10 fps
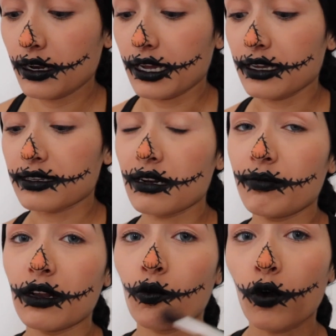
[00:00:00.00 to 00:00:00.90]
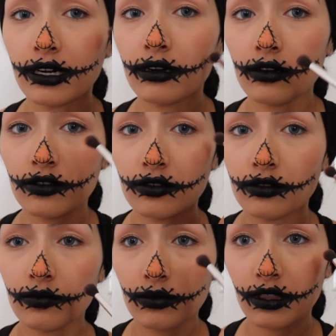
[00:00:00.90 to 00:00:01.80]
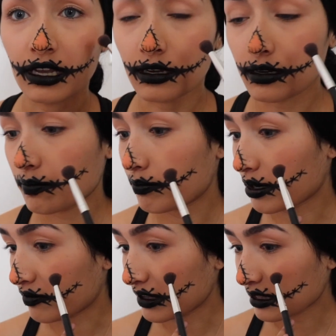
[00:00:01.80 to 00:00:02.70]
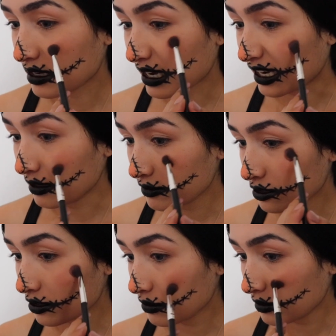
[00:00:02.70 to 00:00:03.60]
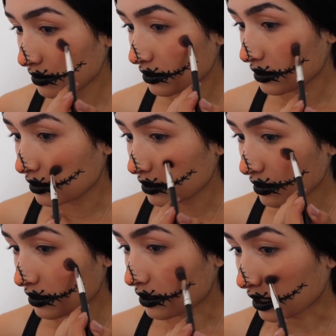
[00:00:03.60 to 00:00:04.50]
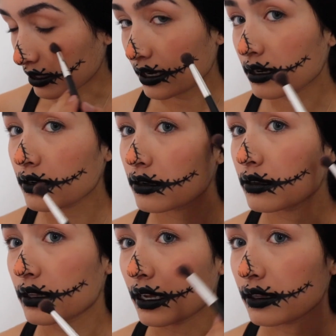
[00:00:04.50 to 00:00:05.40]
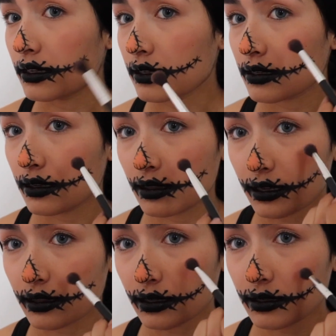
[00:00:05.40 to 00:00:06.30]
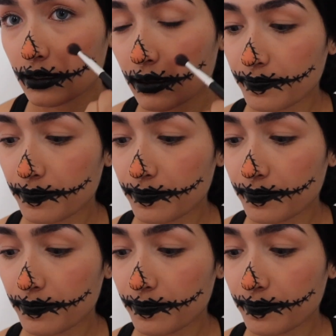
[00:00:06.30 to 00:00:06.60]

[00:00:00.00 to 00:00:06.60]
Like it's gonna be in one, like perfect kind of circle. Not like this, like this.